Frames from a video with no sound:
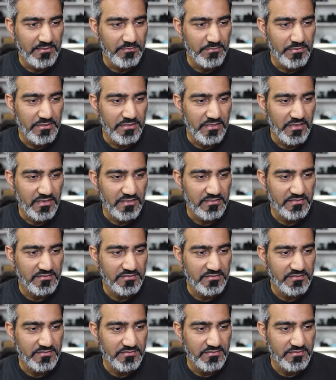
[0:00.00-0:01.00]

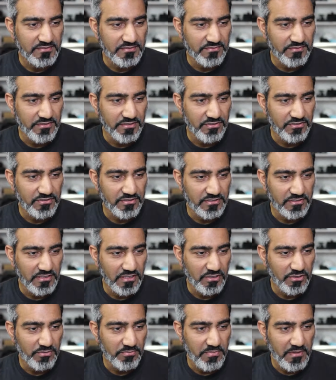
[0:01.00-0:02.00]
because we're using
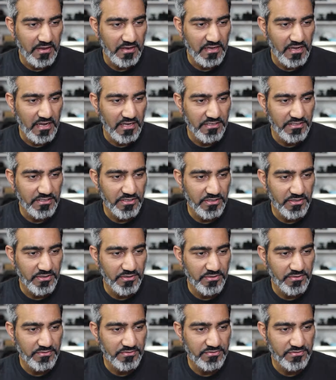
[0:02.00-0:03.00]
the loop back
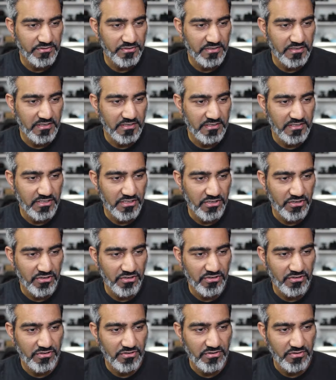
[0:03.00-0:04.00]
audio so you can
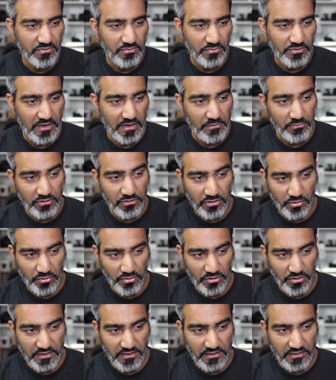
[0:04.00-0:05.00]
hear what I'm
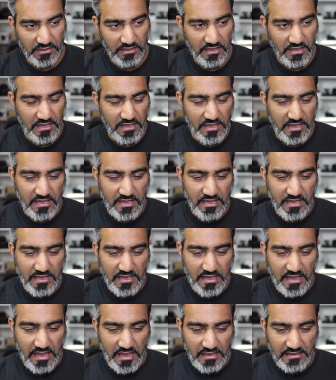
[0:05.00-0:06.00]
recording.
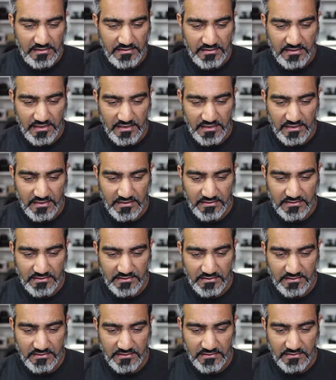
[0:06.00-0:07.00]
And
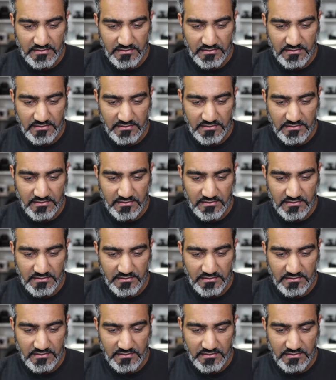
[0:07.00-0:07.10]
then